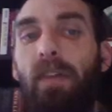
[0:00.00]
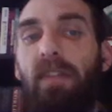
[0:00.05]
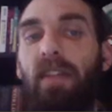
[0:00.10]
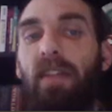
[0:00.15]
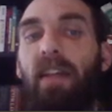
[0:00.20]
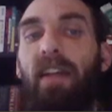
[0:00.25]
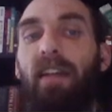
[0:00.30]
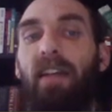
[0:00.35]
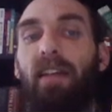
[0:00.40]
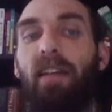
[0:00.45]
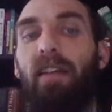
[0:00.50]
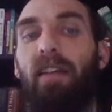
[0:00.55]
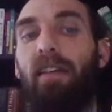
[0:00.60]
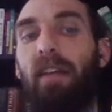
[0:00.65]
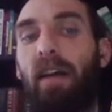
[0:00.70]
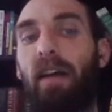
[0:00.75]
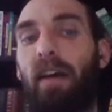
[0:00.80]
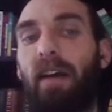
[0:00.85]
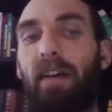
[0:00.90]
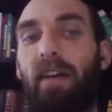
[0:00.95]
I can
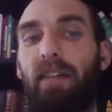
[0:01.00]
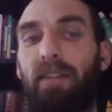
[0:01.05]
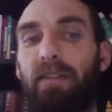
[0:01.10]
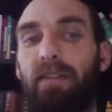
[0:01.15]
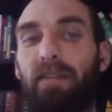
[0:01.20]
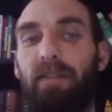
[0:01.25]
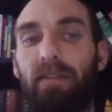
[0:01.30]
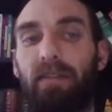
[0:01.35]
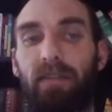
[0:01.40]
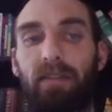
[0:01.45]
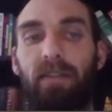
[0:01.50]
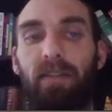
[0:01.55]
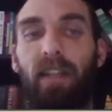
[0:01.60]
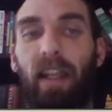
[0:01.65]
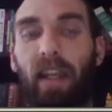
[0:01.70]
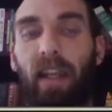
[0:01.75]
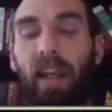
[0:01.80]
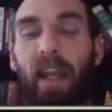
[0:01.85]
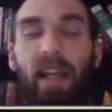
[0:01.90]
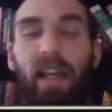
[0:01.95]

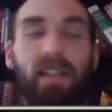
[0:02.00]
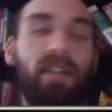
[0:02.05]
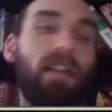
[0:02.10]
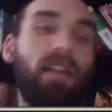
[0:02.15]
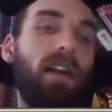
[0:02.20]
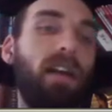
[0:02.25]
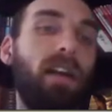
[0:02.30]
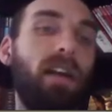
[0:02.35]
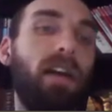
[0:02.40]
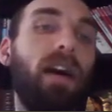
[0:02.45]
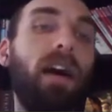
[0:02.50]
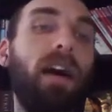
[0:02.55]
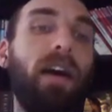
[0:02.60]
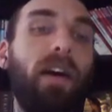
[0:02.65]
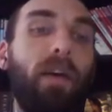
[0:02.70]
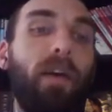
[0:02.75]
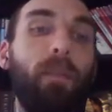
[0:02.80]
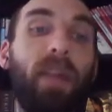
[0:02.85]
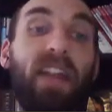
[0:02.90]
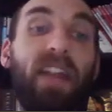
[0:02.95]
cast.
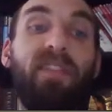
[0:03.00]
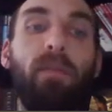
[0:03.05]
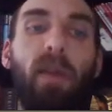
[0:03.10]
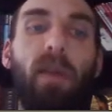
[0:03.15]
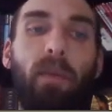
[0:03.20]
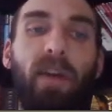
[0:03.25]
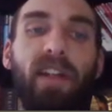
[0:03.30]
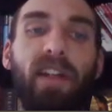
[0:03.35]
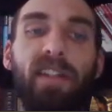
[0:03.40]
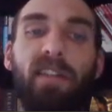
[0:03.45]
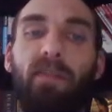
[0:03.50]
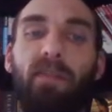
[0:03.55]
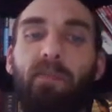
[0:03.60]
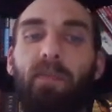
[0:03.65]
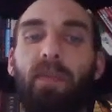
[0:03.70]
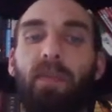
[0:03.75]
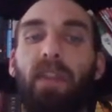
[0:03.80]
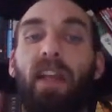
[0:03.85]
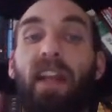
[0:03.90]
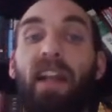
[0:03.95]
But I have to memorize them,
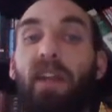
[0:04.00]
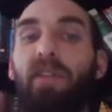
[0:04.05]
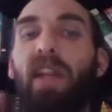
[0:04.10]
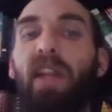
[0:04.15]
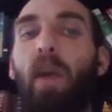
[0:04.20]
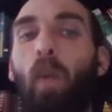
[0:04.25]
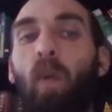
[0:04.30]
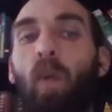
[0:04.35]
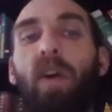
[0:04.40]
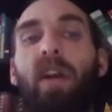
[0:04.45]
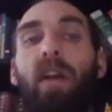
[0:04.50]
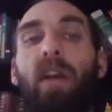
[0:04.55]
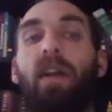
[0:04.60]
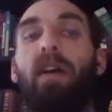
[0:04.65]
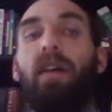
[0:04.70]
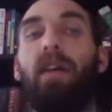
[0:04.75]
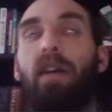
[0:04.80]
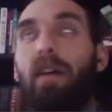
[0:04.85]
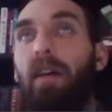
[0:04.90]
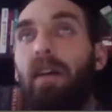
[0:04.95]
and I only get one.
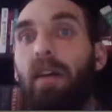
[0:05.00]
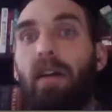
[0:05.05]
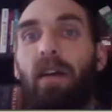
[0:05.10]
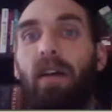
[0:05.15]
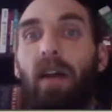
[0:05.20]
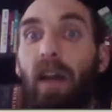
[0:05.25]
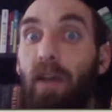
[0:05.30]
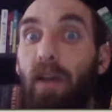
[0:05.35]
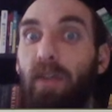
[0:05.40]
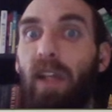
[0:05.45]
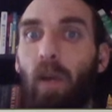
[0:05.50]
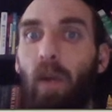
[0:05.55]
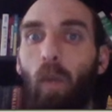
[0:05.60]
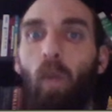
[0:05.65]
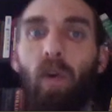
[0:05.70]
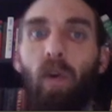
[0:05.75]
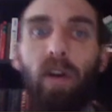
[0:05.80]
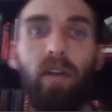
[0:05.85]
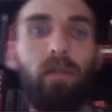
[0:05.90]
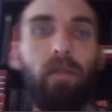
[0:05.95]
I only get
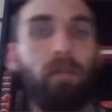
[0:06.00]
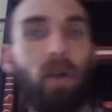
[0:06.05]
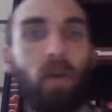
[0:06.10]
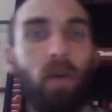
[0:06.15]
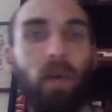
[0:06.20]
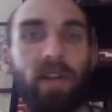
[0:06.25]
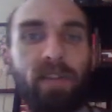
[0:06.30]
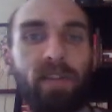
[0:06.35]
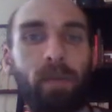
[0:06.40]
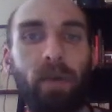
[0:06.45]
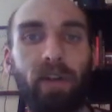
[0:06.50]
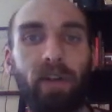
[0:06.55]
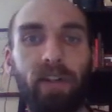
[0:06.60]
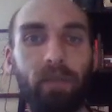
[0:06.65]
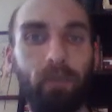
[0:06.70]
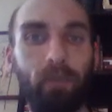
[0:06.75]
one per rest period,